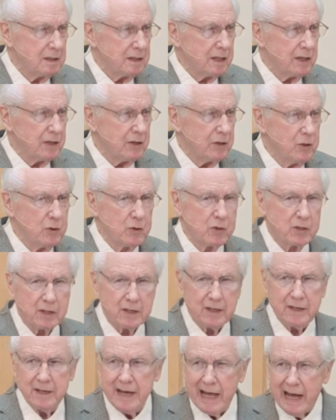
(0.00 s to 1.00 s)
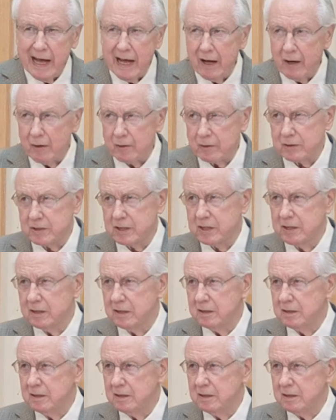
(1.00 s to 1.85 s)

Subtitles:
Yet who could doubt